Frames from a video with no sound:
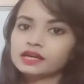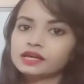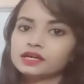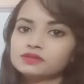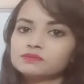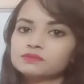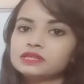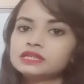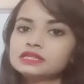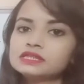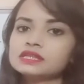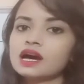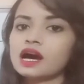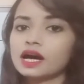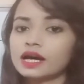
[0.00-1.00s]
It
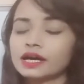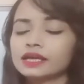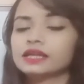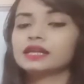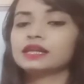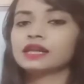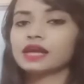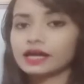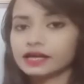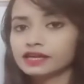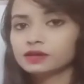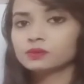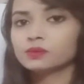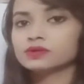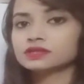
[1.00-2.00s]
means I
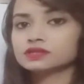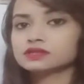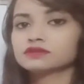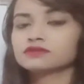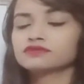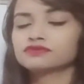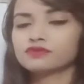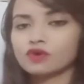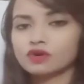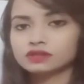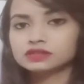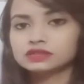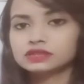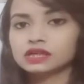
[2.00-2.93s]
like visiting foreign